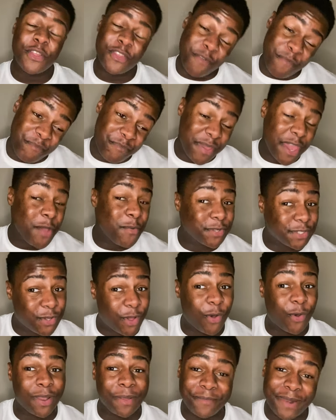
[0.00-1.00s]
the beat was
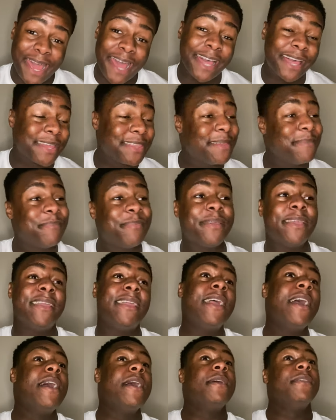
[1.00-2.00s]
cold, I'm liking the beat
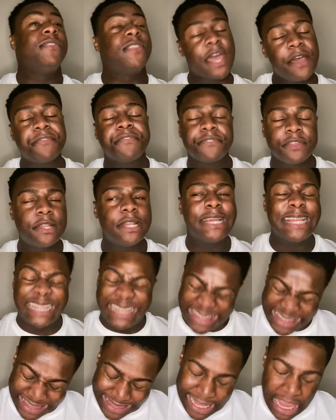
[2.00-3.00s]
definitely
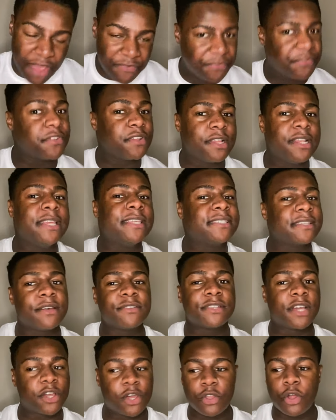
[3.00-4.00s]
definitely sounds
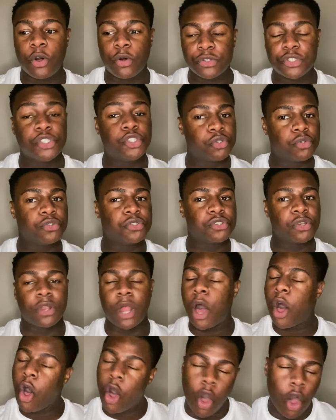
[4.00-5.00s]
like an older drill song like
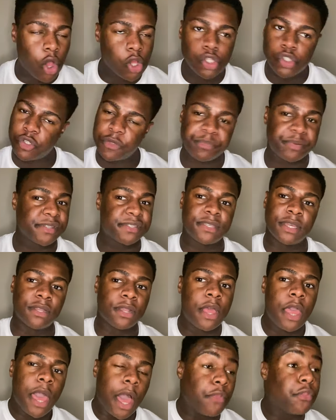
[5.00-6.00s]
100 percent
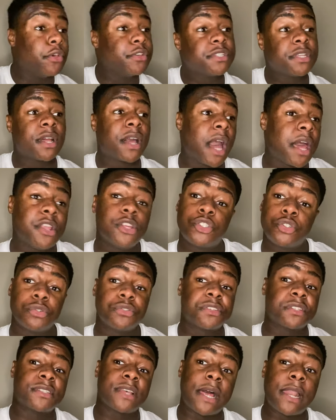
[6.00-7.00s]
and those are the kind of drill
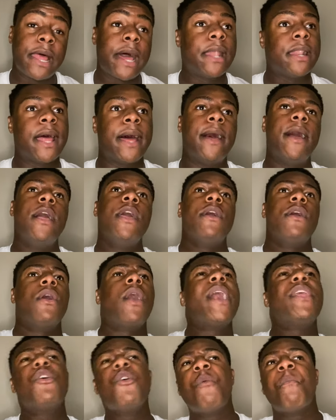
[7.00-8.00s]
songs i like like i
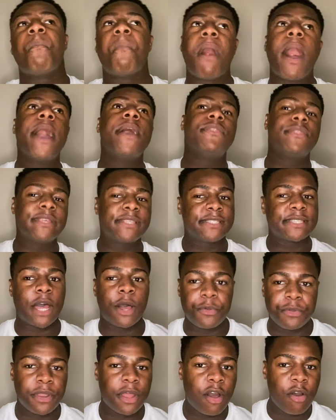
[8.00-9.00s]
don't mind the
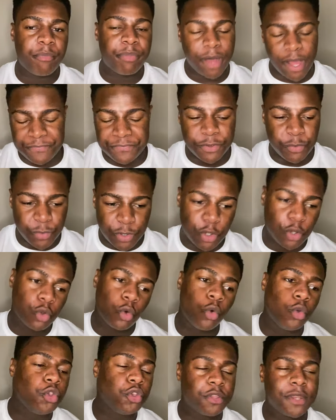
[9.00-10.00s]
sound now but i think we could
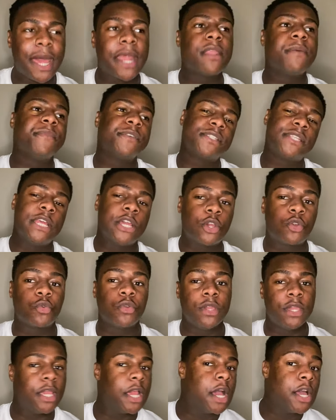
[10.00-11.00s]
all unanimously
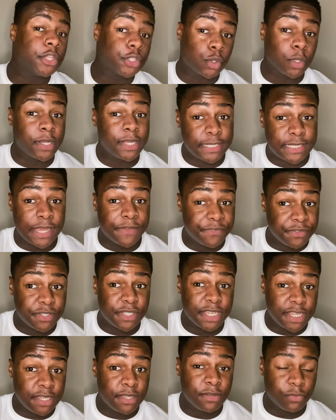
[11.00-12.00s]
agree
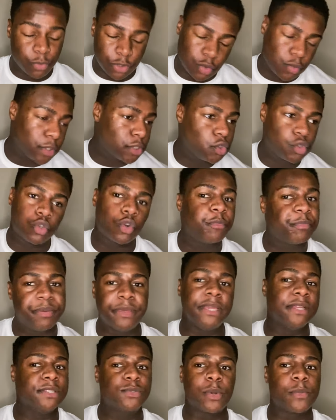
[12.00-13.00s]
2017 was when drill
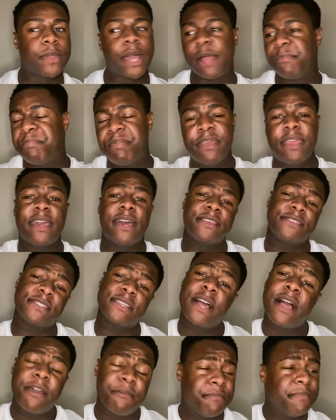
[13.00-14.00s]
peaked when we had ps
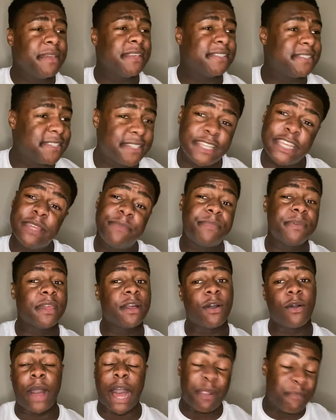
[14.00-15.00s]
Miss
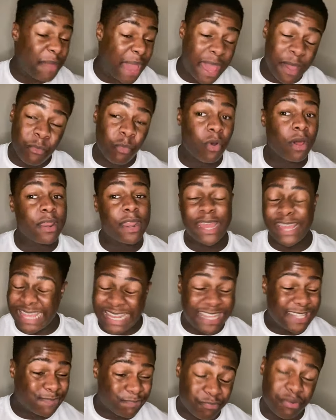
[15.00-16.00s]
cbl and m1 in
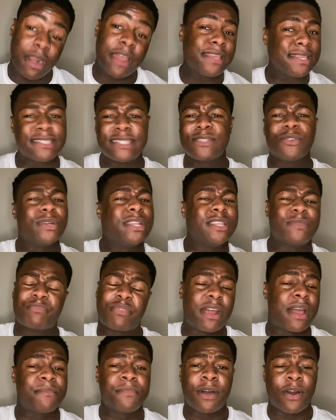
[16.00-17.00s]
his prime he's still in his
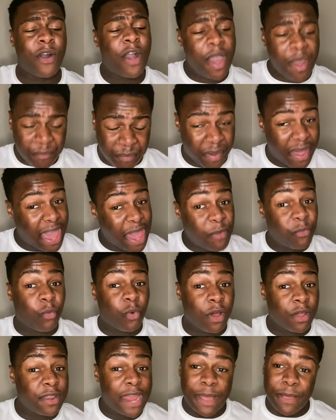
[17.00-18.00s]
prime now but
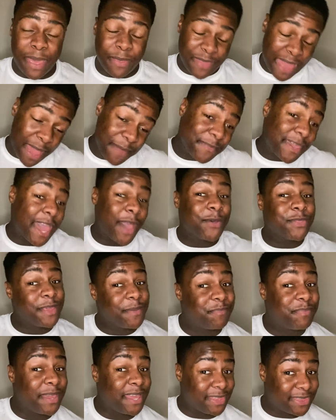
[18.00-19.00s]
m1 and mk on the
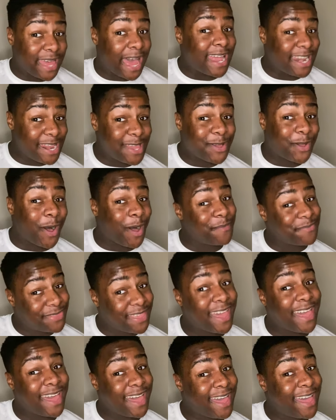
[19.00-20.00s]
beat that link up
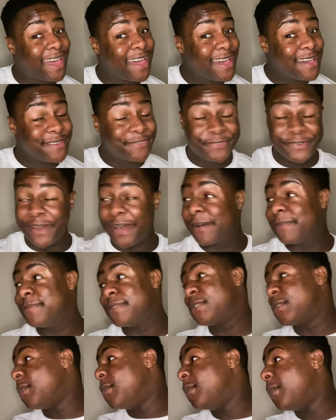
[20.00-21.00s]
there fam
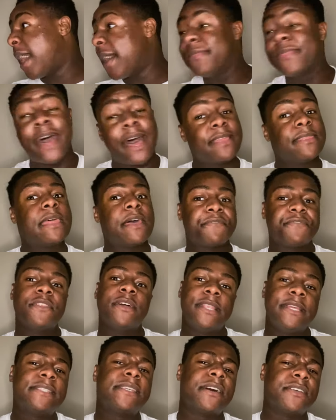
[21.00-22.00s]
so and that
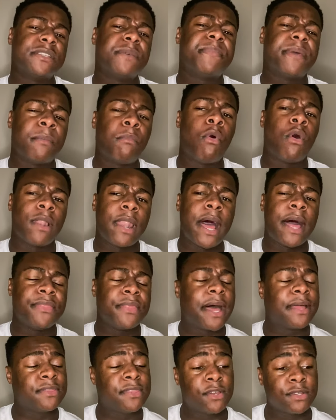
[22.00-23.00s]
definitely sounds a bit more like
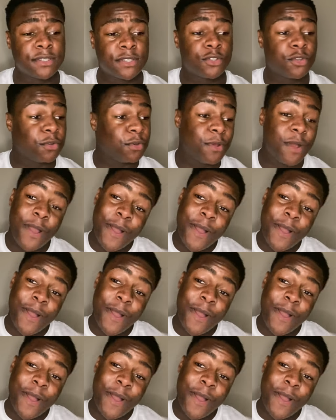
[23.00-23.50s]
that does so